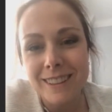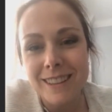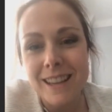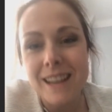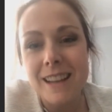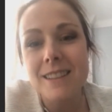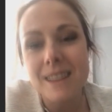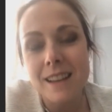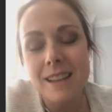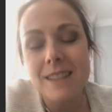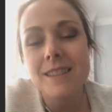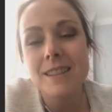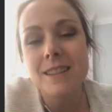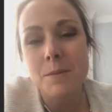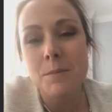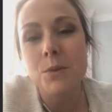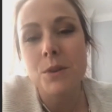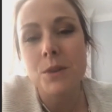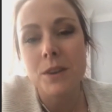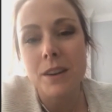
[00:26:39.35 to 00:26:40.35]
That's the
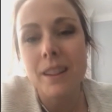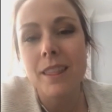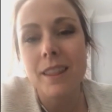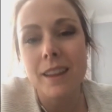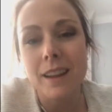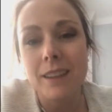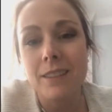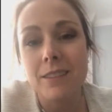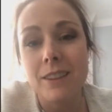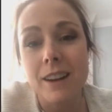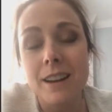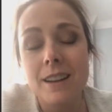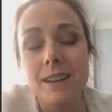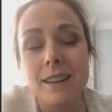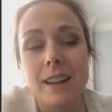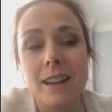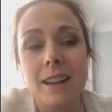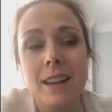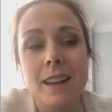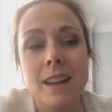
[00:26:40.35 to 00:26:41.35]
important thing, right?
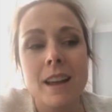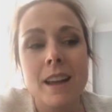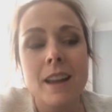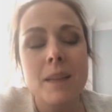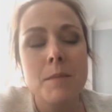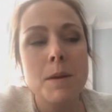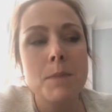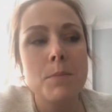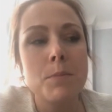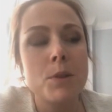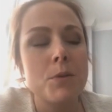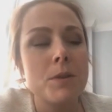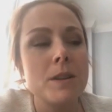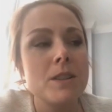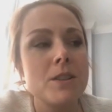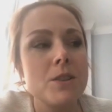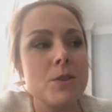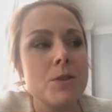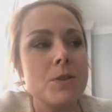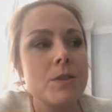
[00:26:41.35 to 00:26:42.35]
Like, people
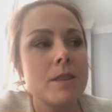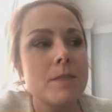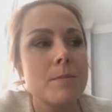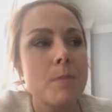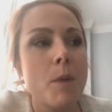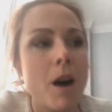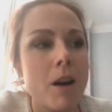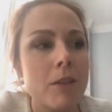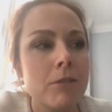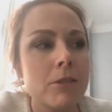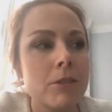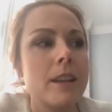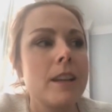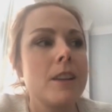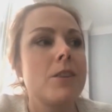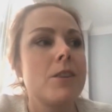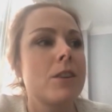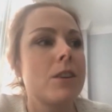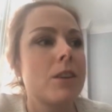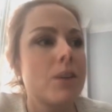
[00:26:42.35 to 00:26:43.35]
always use poverty
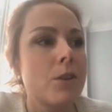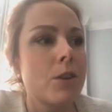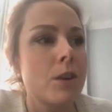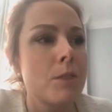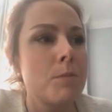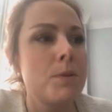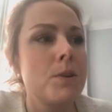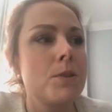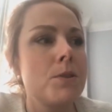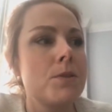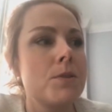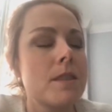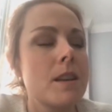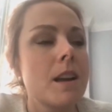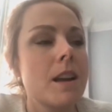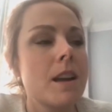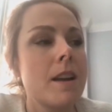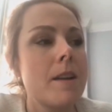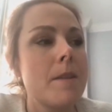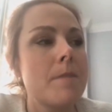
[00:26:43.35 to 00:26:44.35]
or abuse
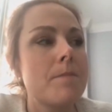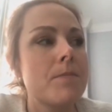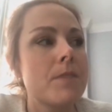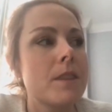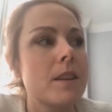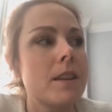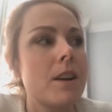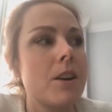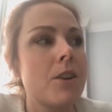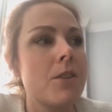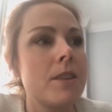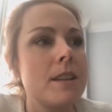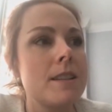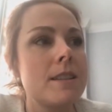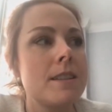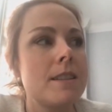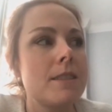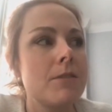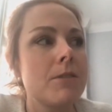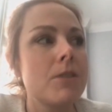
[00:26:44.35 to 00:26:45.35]
or these
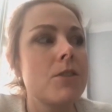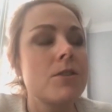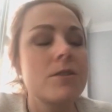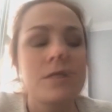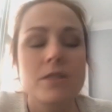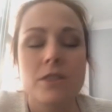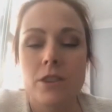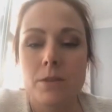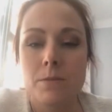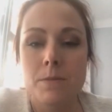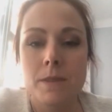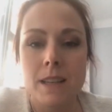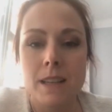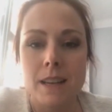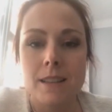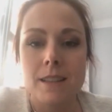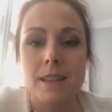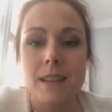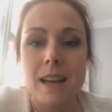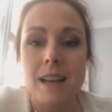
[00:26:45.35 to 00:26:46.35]
difficult
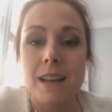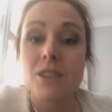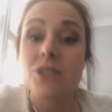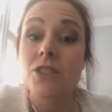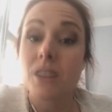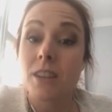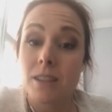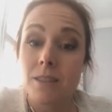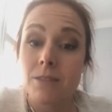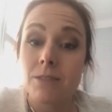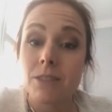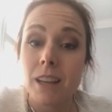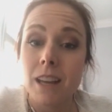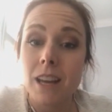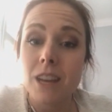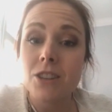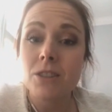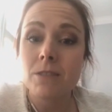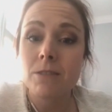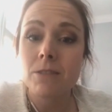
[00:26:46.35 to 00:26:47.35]
circumstances as a
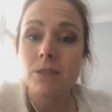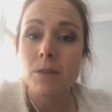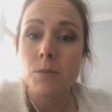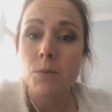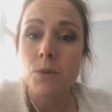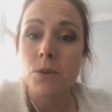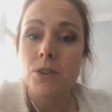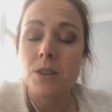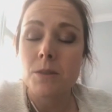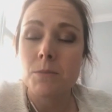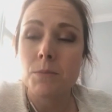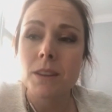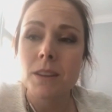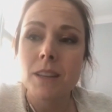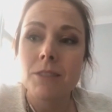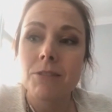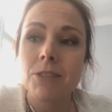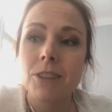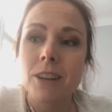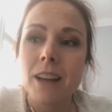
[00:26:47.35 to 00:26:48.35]
justification for abortion, but
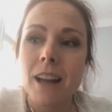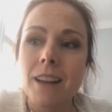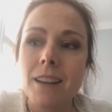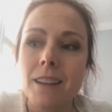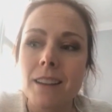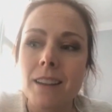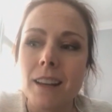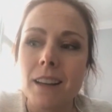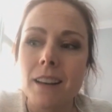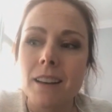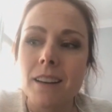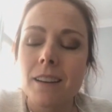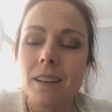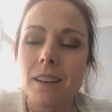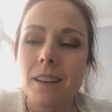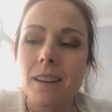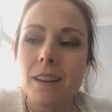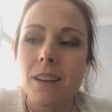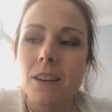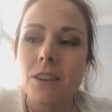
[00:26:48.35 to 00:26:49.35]
they forget that
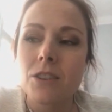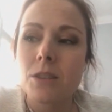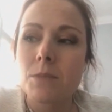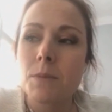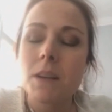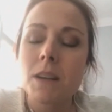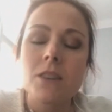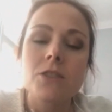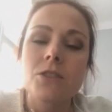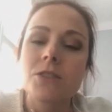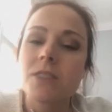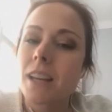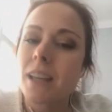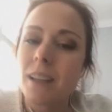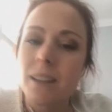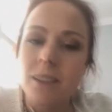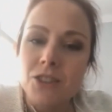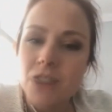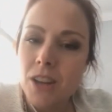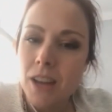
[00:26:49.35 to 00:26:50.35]
just because you're
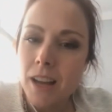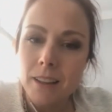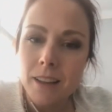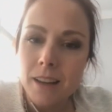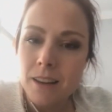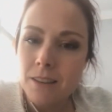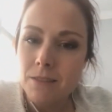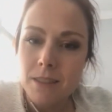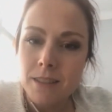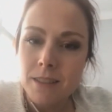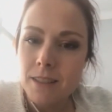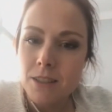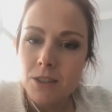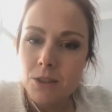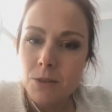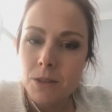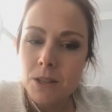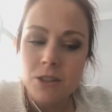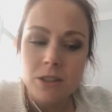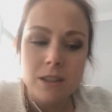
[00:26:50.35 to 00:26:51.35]
taking the child out of the
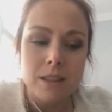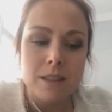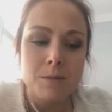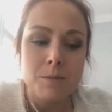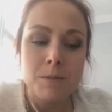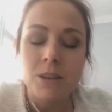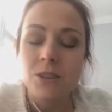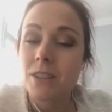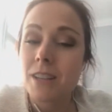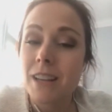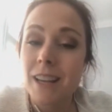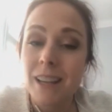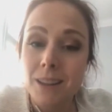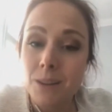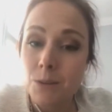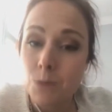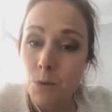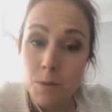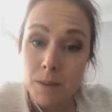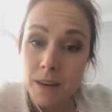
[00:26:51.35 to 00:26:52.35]
situation doesn't mean you're taking
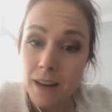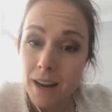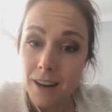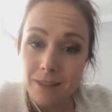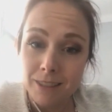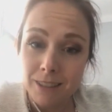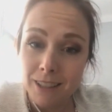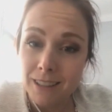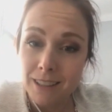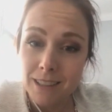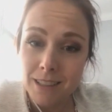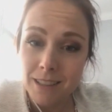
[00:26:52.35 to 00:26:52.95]
the woman out of it.